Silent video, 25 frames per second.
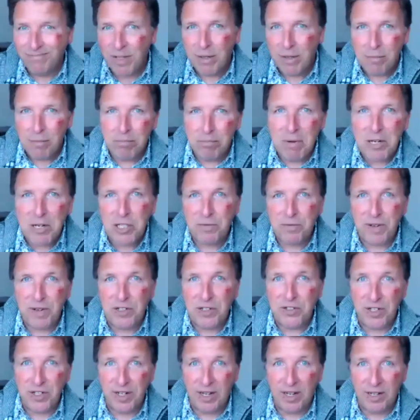
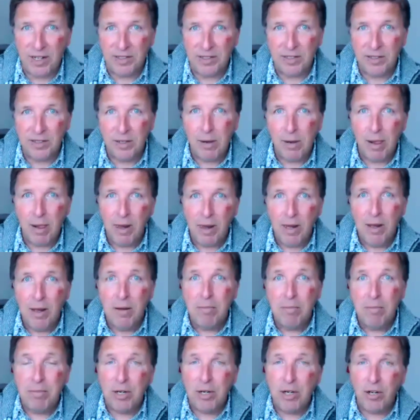misfits in it
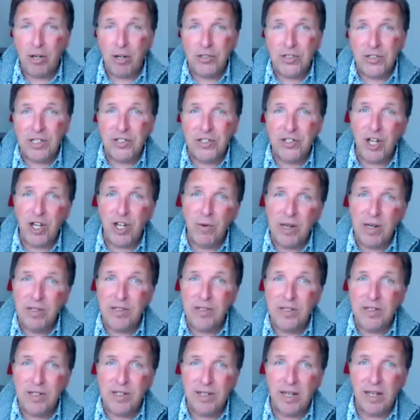because it's so
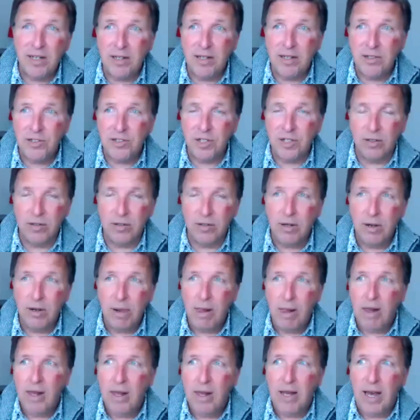easy to get into
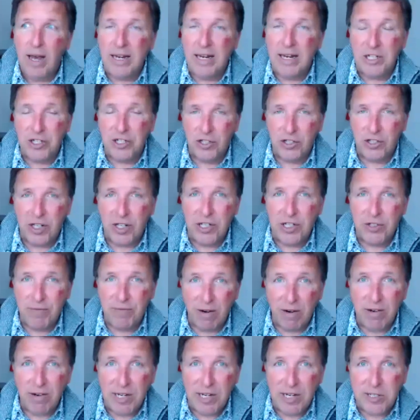and it's it's
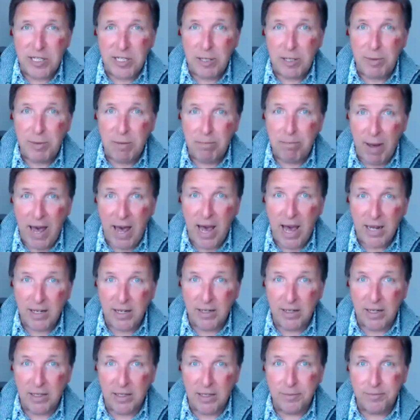very easy to be bad at
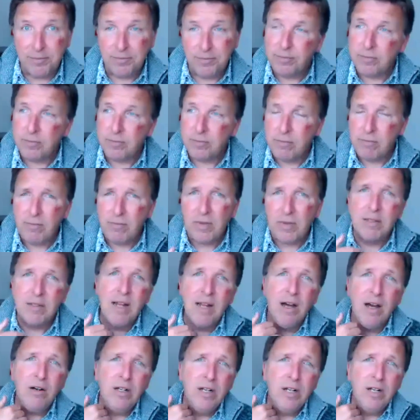it
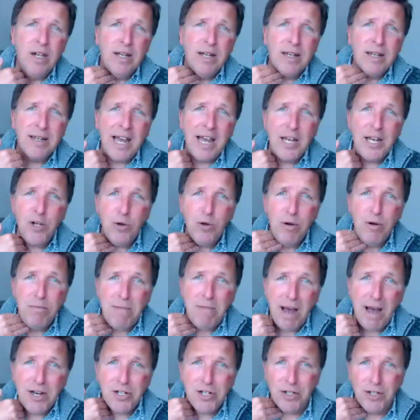now can you
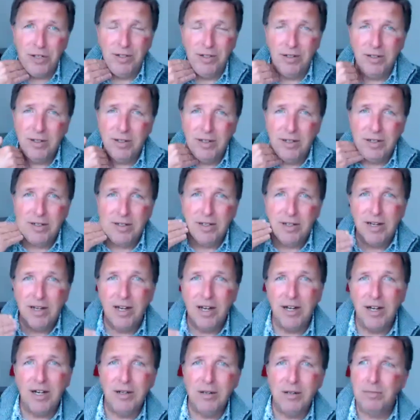imagine
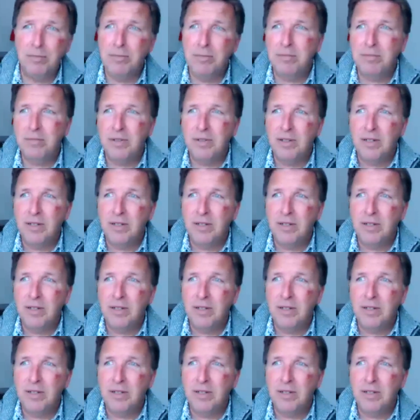um,